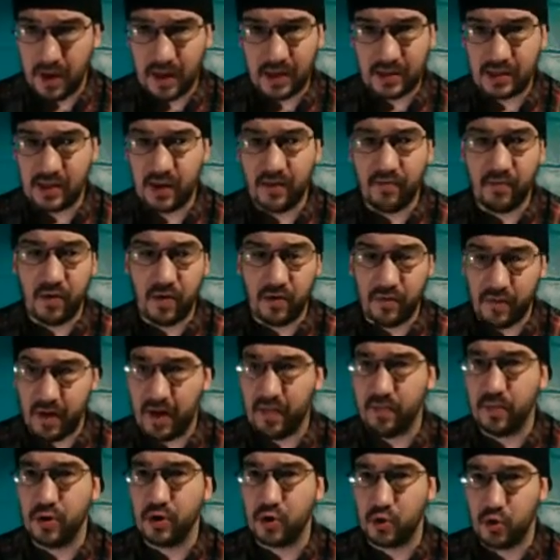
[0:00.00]
as of
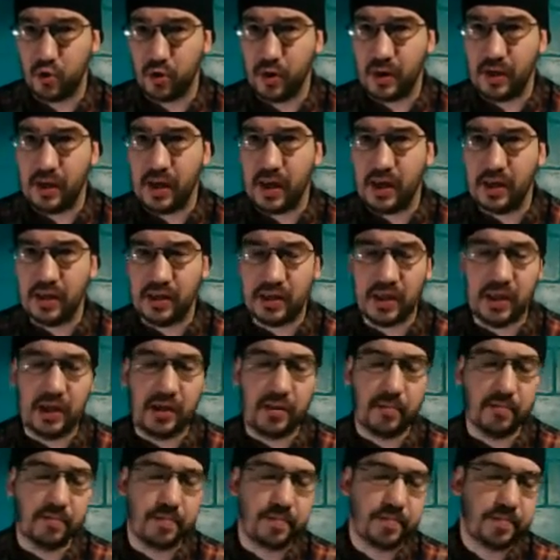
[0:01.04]
November
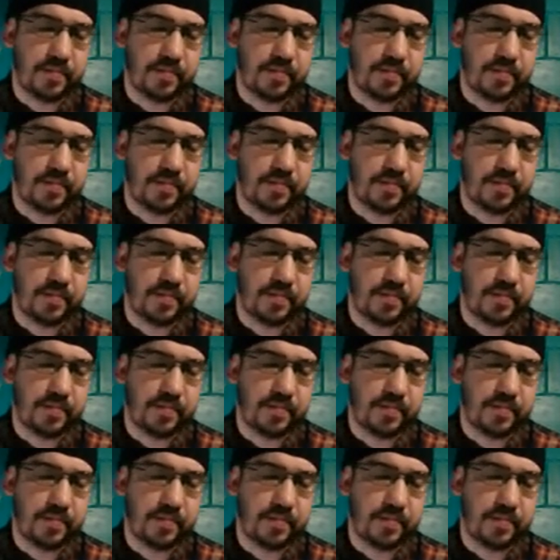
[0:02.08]
2018.